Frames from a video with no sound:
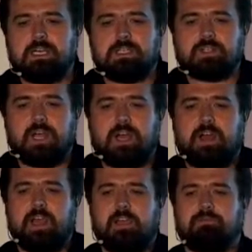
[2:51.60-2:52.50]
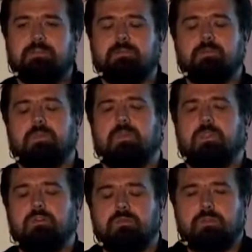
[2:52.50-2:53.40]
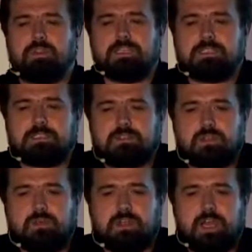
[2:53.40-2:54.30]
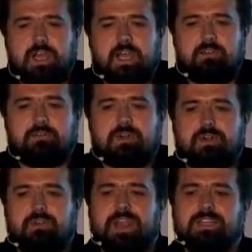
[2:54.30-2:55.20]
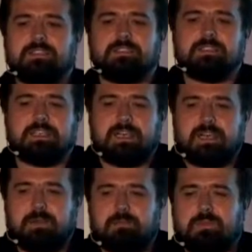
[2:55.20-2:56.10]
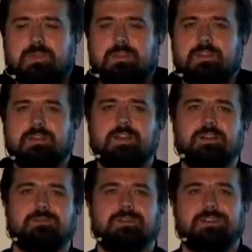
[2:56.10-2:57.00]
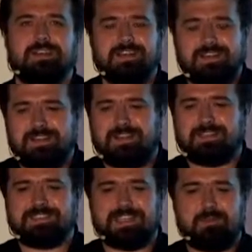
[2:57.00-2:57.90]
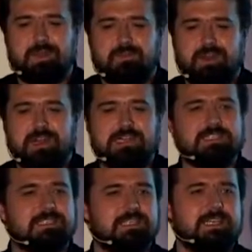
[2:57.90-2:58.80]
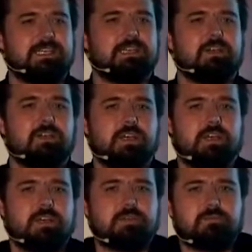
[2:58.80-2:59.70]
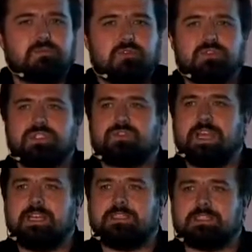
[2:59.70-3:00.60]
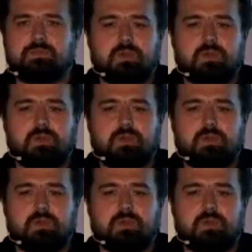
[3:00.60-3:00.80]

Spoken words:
So I have, for this talk, I have created kind of semi-realistic constraints,